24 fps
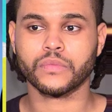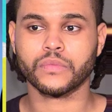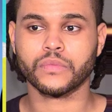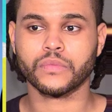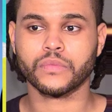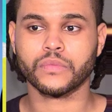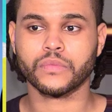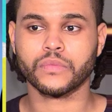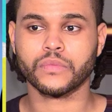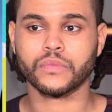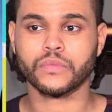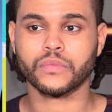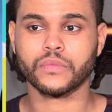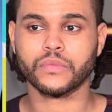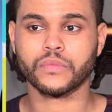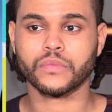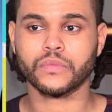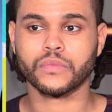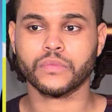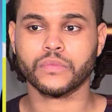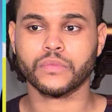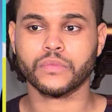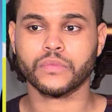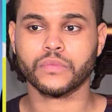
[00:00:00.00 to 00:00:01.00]

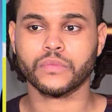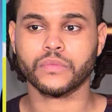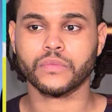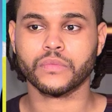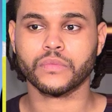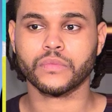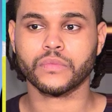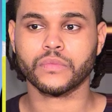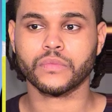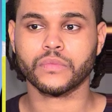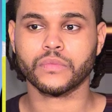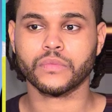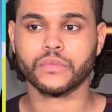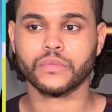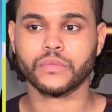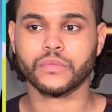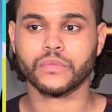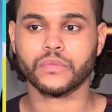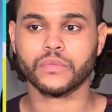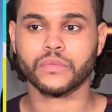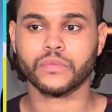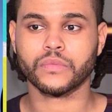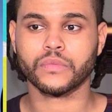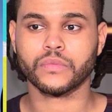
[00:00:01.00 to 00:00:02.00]

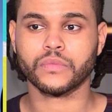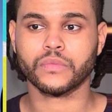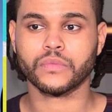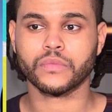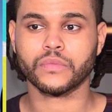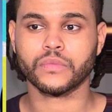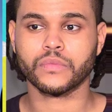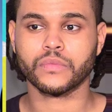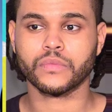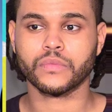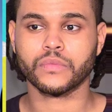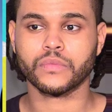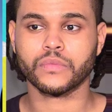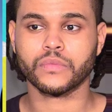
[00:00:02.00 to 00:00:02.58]
No words are spoken by the person on screen.